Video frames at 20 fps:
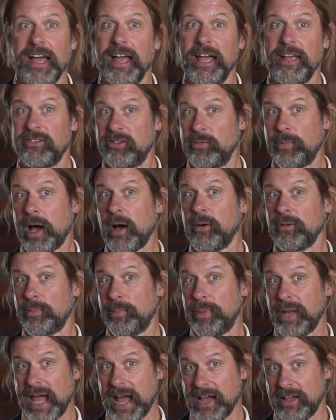is
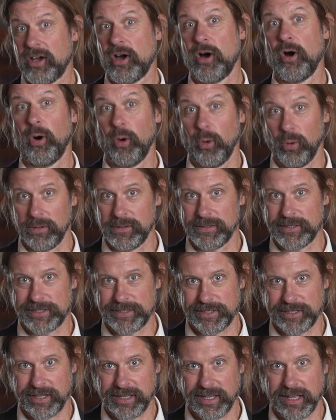about black
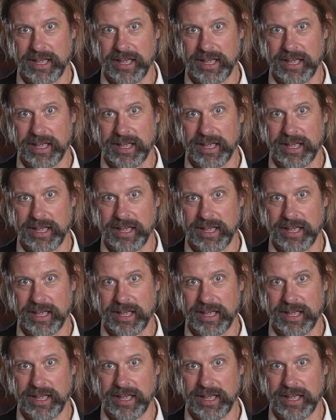holes.